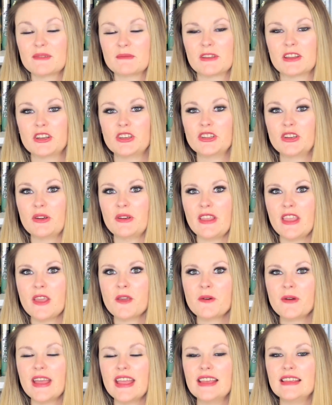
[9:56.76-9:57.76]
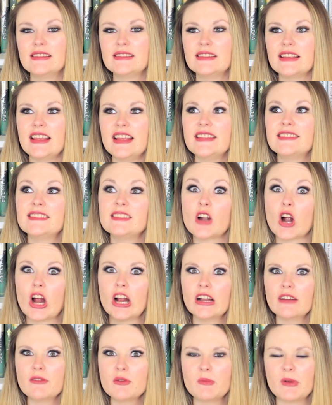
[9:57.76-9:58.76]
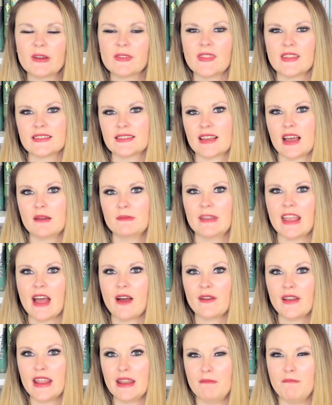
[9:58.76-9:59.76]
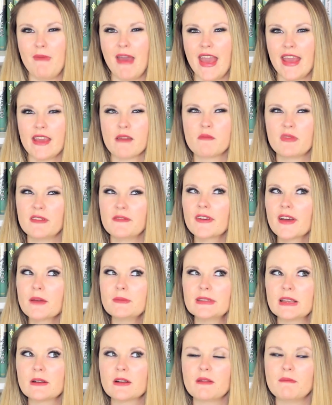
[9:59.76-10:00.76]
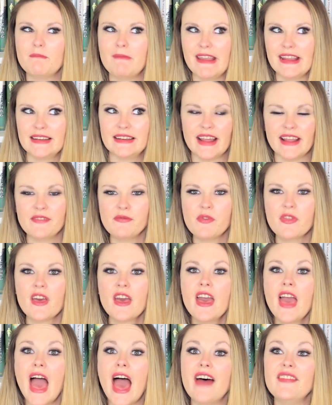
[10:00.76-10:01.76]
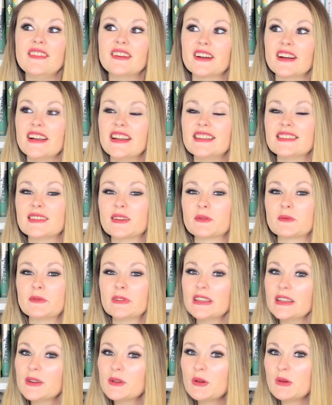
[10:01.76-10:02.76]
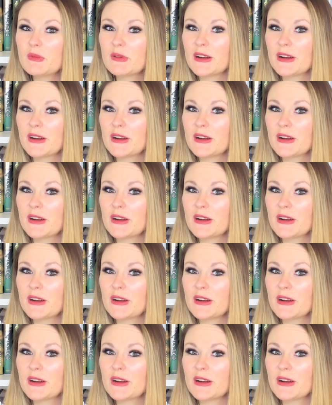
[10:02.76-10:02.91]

that I'm going to show you is it's an arc of a book that's coming out in May. I believe it comes out on May 9th, and there is a really cool